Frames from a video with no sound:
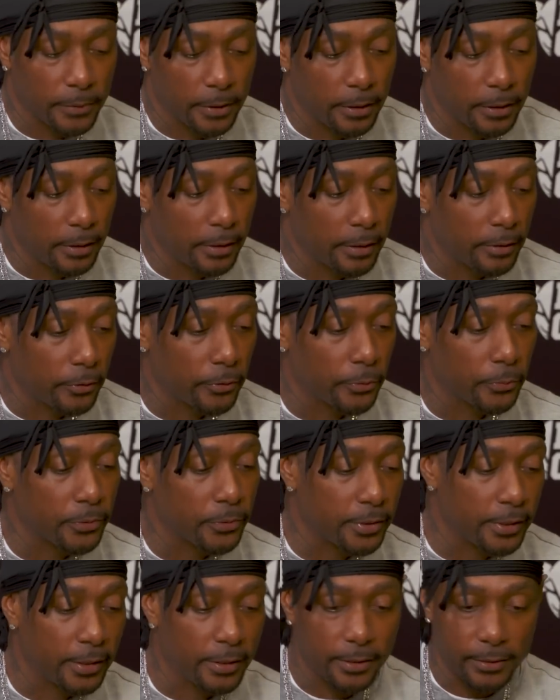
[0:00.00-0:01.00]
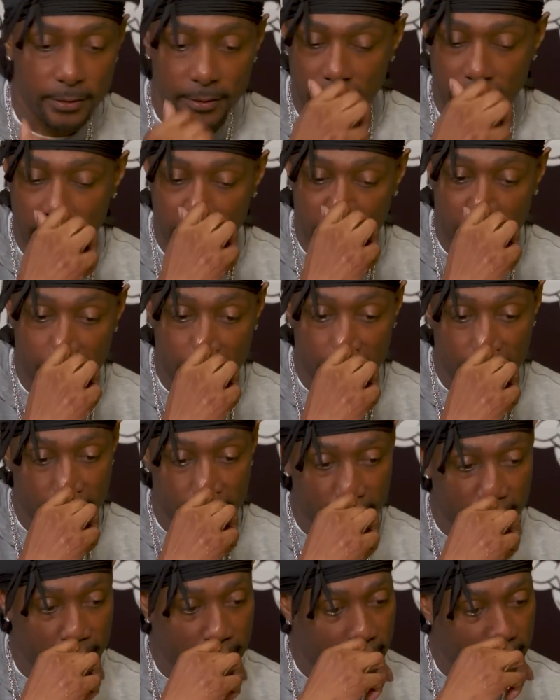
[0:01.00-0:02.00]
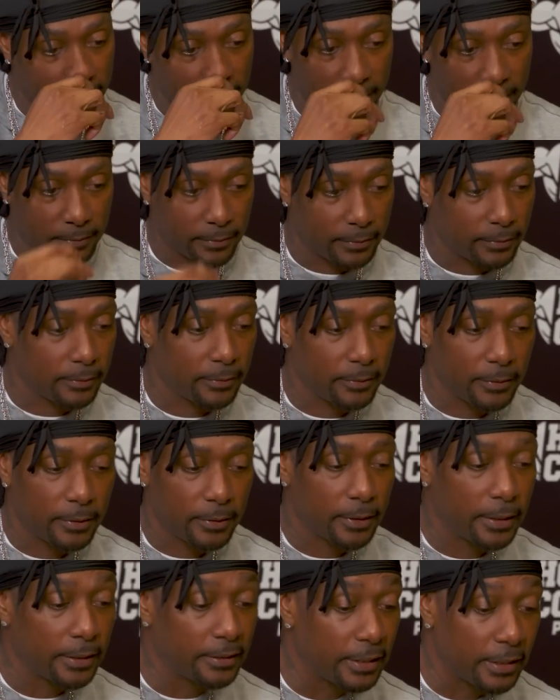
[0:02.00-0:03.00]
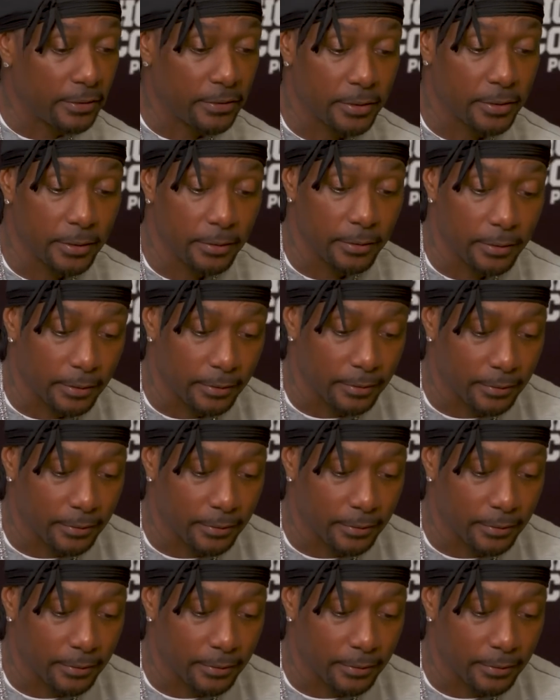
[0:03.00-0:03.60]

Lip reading: Yeah, you know what I'm saying? It's like, it ain't that serious.